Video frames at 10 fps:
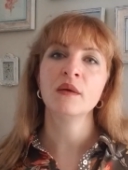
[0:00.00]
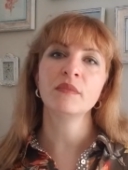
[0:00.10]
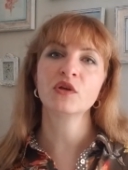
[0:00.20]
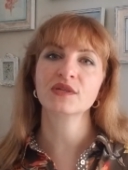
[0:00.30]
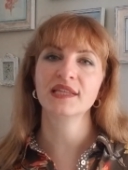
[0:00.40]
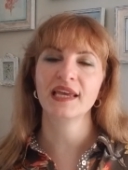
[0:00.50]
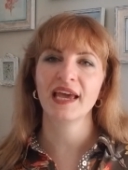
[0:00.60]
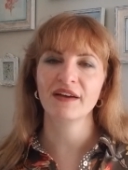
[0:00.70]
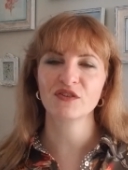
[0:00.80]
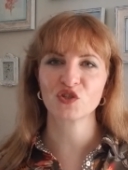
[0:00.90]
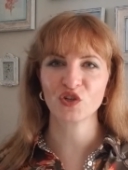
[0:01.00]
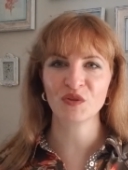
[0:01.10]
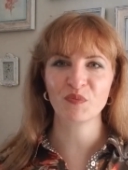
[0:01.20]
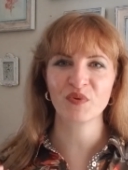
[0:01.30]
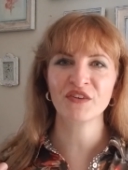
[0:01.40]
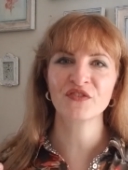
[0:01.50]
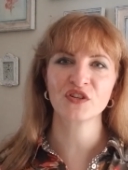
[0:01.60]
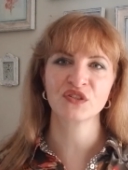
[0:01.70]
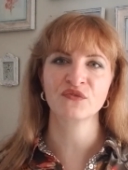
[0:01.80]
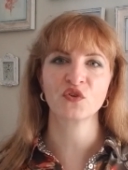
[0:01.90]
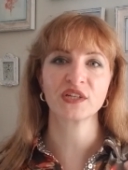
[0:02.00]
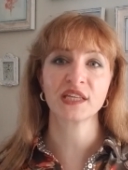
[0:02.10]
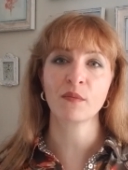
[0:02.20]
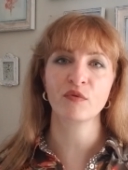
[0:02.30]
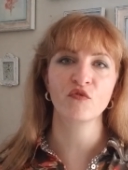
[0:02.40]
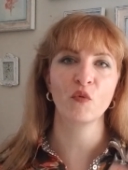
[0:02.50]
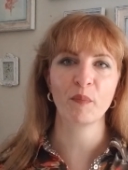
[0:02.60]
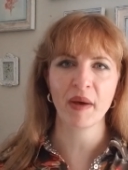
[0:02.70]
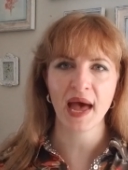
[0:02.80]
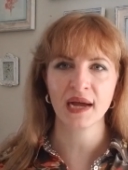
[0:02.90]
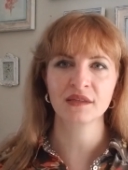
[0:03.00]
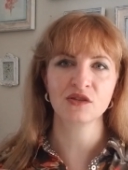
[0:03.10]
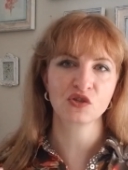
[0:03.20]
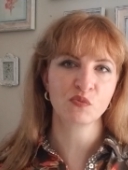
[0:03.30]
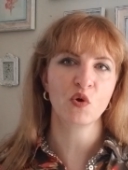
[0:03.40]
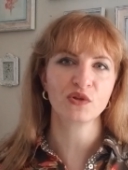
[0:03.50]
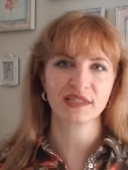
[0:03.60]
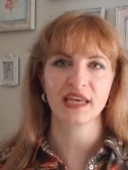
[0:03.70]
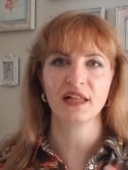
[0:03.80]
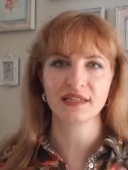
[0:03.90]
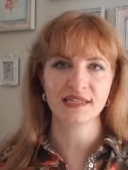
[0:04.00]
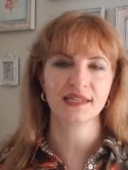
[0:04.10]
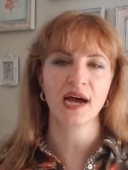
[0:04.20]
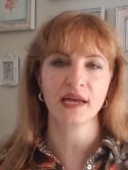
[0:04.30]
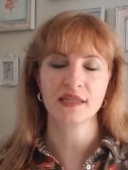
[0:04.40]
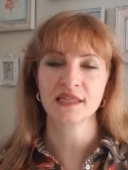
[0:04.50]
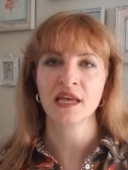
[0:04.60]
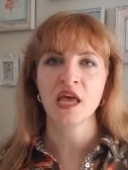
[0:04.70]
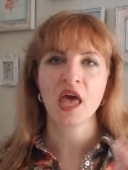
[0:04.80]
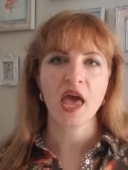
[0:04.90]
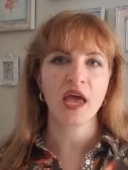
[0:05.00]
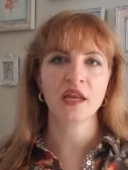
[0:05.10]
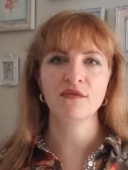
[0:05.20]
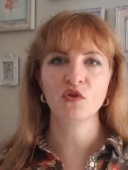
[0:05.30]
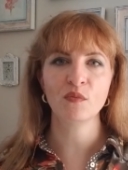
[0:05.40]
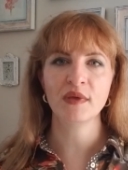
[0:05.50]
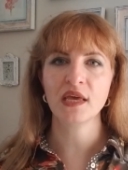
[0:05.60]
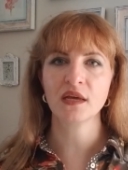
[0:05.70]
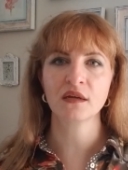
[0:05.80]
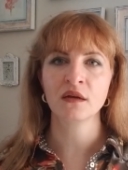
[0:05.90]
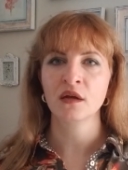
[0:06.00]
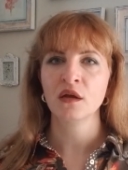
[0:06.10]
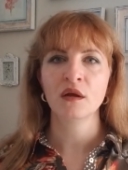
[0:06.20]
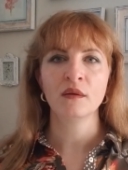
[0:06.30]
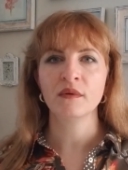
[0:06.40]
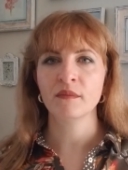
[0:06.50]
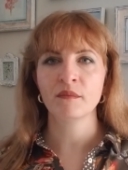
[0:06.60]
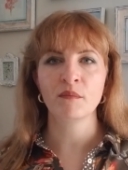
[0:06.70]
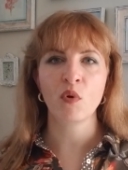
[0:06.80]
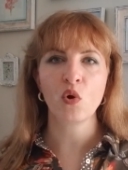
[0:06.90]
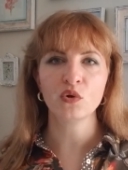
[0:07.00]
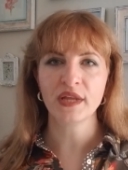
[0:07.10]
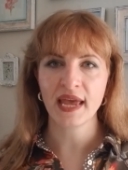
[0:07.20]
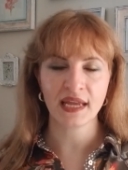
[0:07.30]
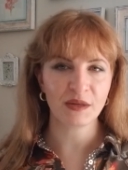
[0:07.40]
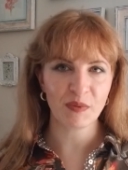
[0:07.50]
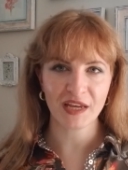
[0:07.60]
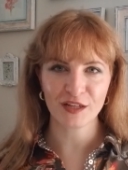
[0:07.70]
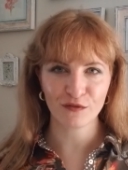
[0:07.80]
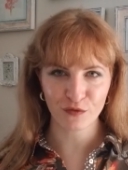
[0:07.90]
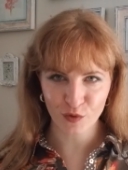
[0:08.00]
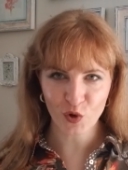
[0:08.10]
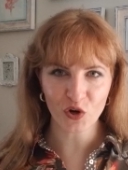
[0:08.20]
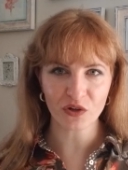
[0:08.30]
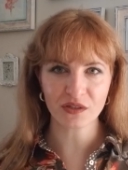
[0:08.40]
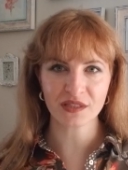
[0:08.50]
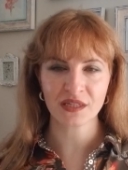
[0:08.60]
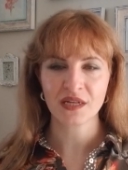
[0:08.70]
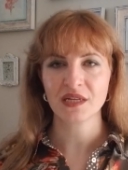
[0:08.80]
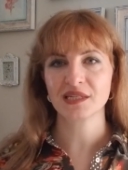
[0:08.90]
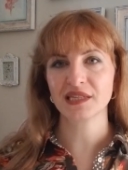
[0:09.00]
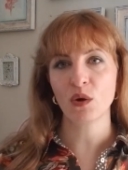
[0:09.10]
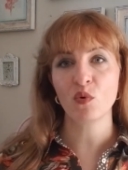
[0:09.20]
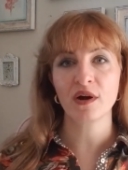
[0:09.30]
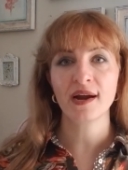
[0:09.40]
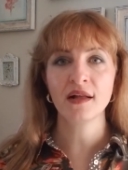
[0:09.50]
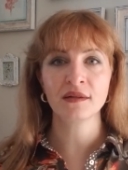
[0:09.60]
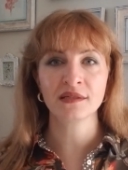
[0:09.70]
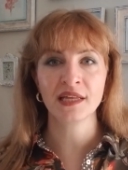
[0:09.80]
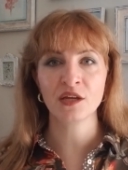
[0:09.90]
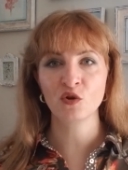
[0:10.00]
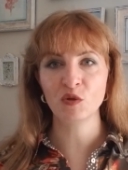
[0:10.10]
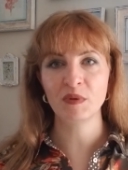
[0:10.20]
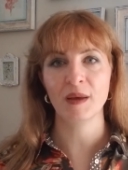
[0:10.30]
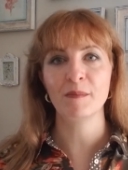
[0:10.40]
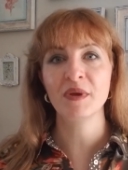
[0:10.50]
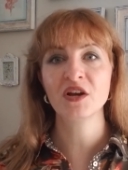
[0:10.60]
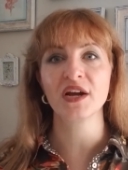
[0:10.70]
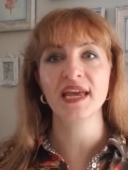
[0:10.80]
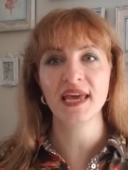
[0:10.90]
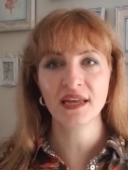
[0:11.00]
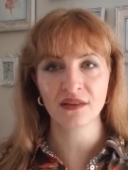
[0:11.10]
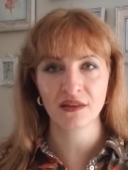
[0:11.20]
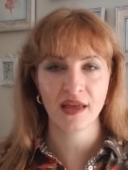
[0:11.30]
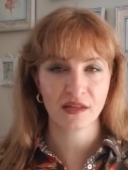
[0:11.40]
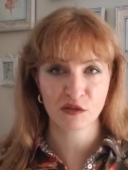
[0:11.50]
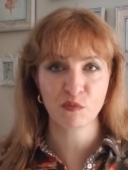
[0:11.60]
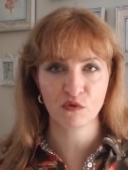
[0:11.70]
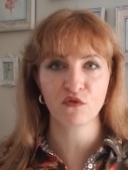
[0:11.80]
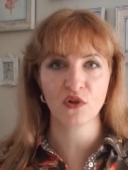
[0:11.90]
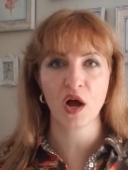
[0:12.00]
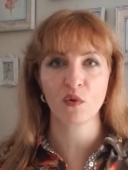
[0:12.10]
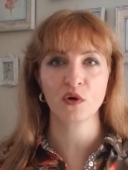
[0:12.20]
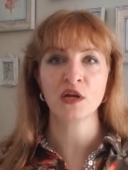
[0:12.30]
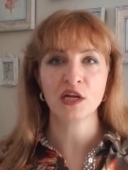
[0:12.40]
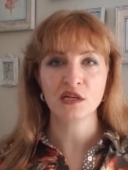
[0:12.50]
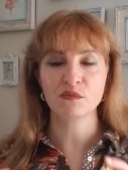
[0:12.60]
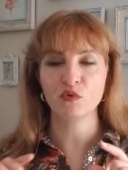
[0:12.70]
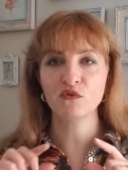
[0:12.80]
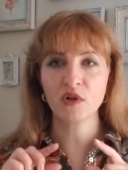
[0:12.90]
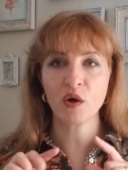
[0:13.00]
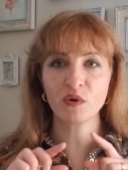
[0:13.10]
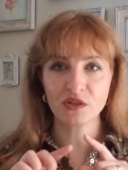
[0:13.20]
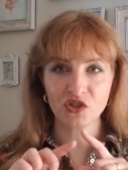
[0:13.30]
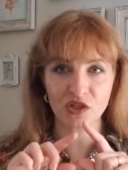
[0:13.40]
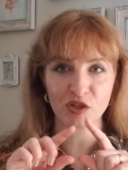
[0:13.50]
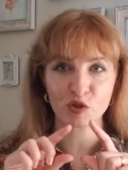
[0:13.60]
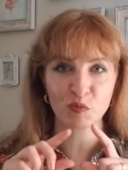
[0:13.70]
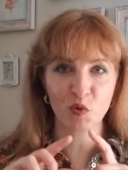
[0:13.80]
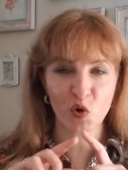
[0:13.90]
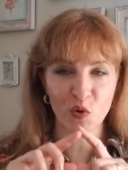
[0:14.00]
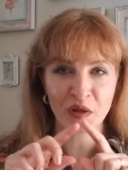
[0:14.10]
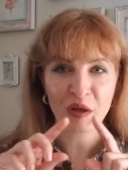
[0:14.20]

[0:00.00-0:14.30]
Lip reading: because they have a certain preference, for example, for packed small-scale designs. And if you make bold hand-painted florals, somewhere else they could be a bigger hit than Spoonflower. Spoonflower is just a small